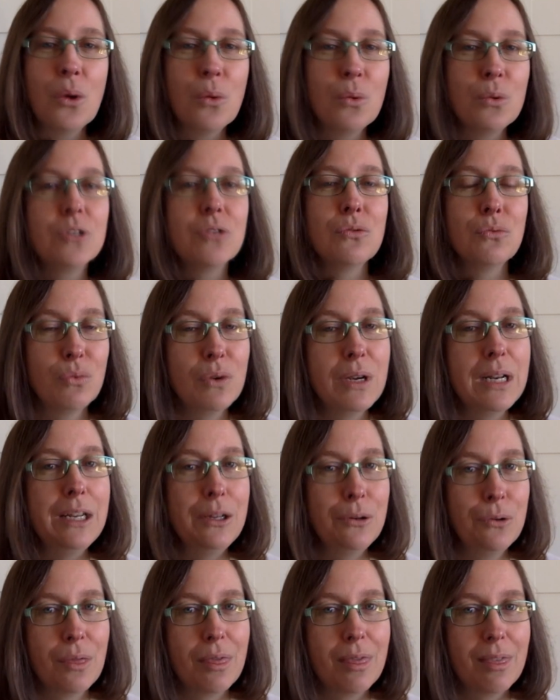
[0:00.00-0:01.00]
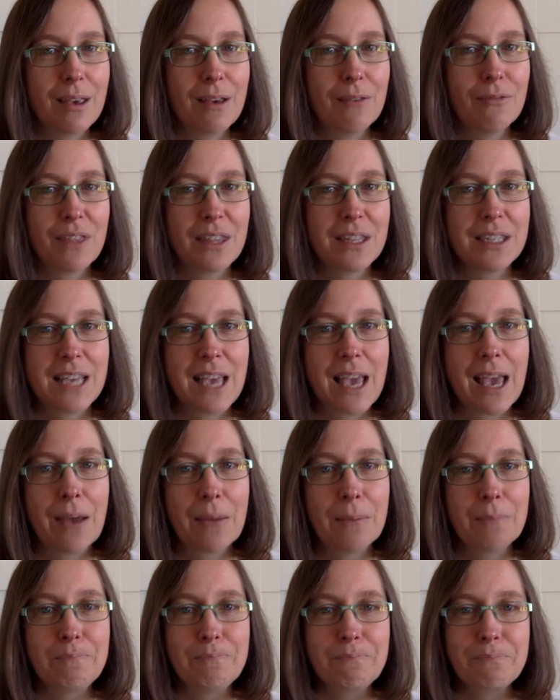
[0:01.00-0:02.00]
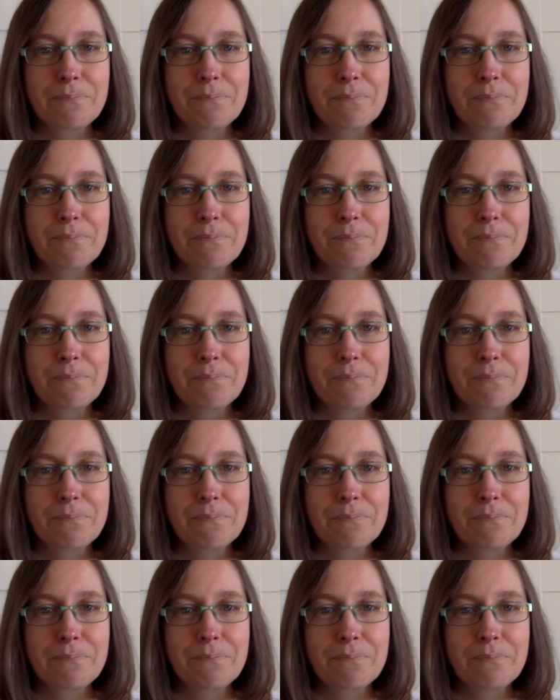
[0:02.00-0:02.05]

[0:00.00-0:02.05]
was a really good thing for the town.